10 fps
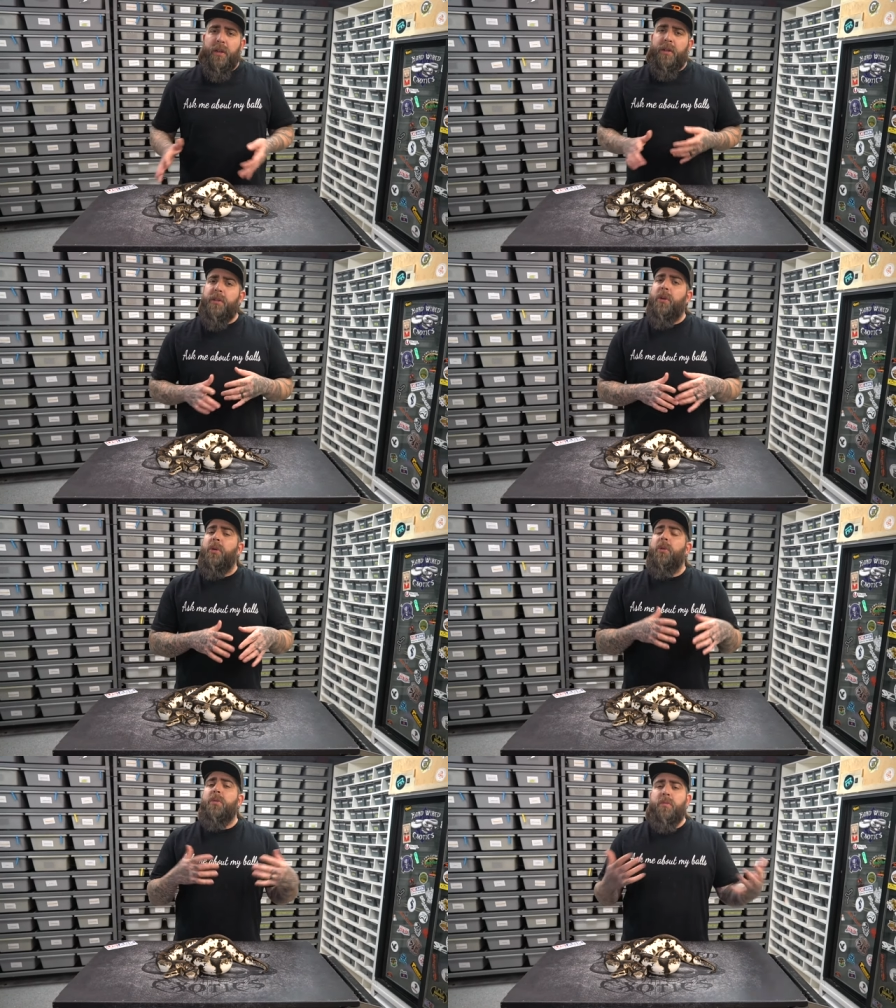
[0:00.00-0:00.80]

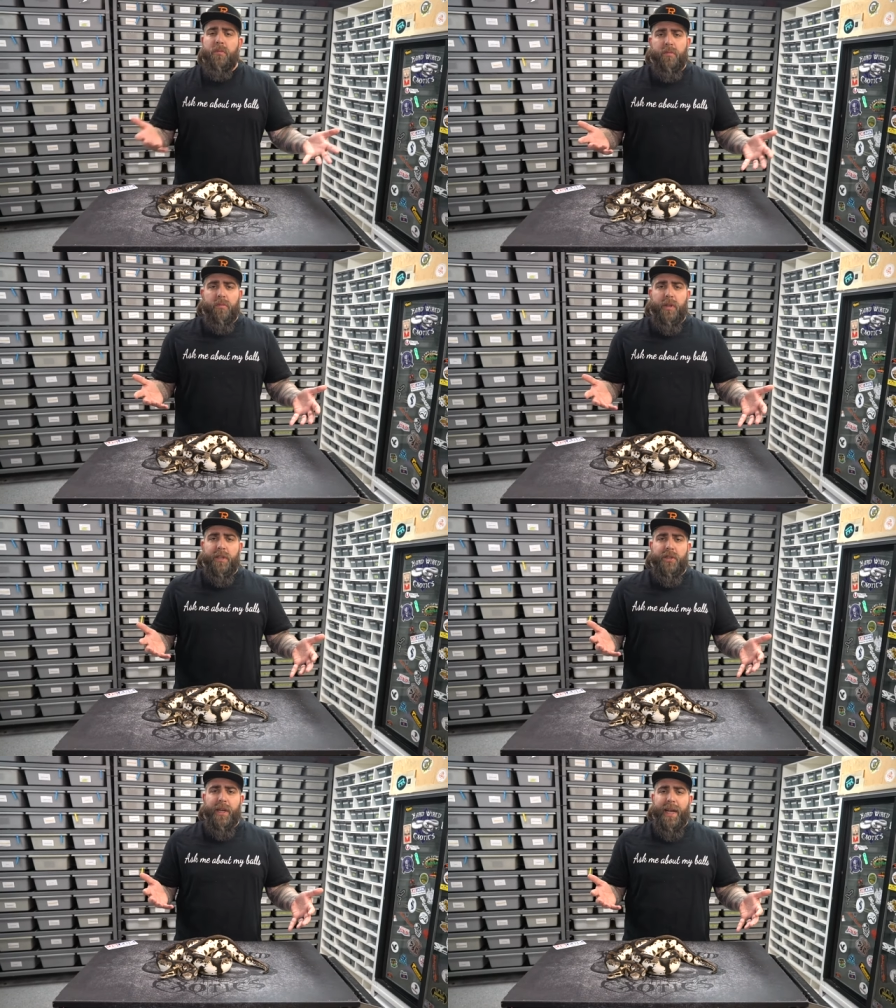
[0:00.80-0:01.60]
So let's
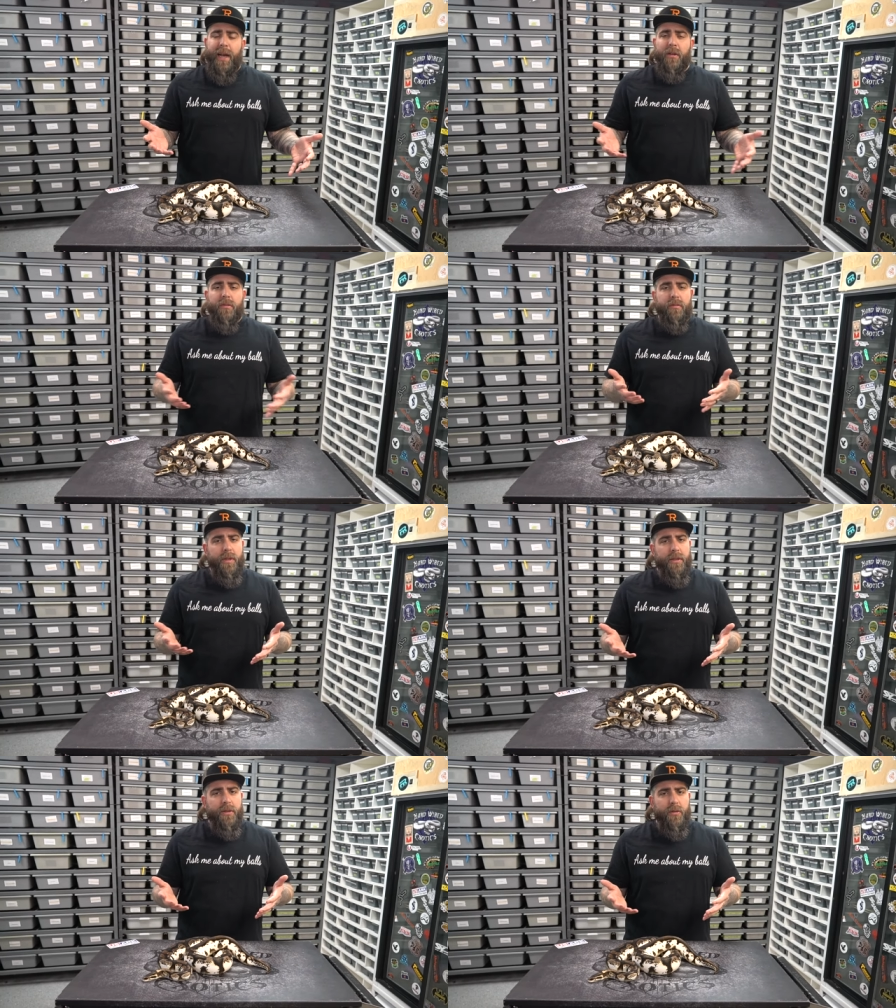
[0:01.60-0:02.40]
check out
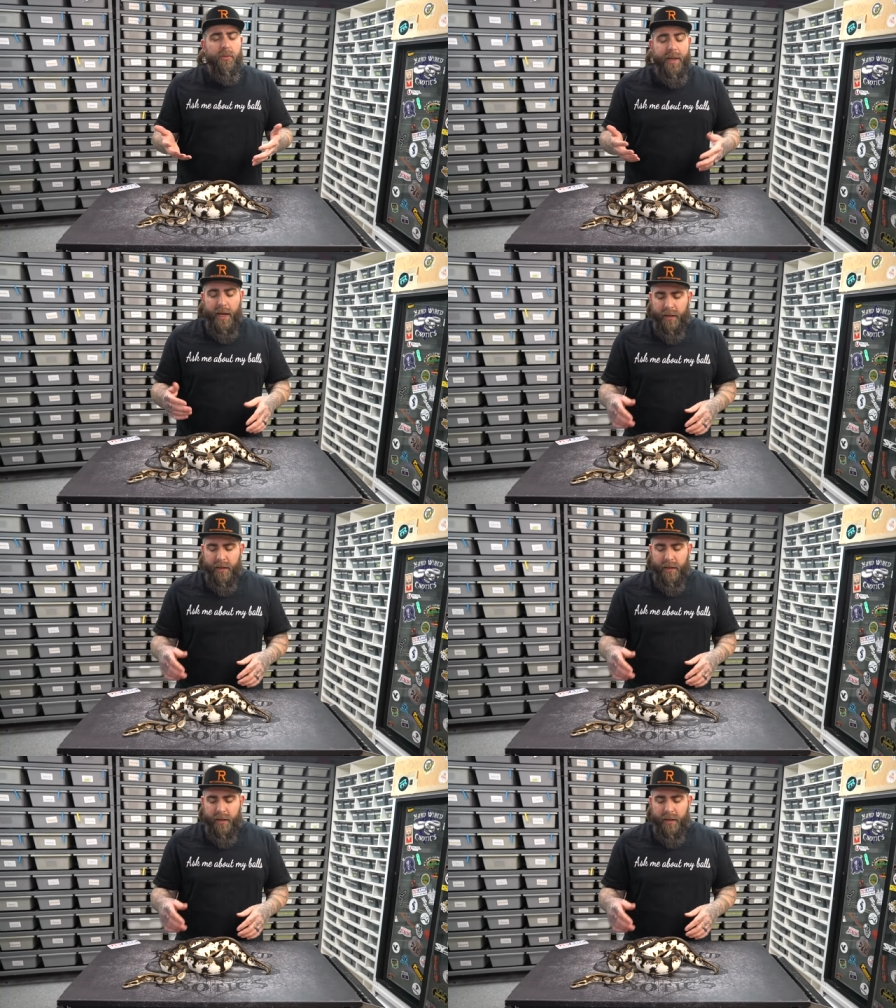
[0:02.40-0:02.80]
and see what we got.